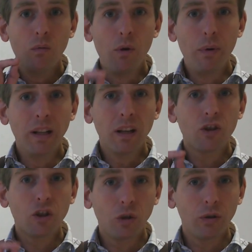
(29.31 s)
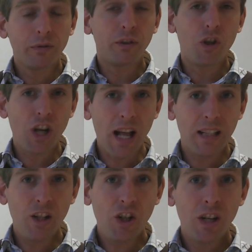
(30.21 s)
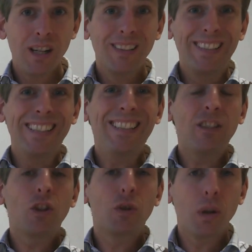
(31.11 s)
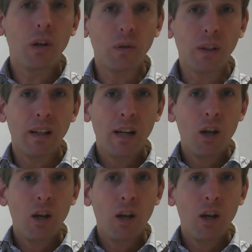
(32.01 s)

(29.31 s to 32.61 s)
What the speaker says: who will solve the challenge, this is the crowd.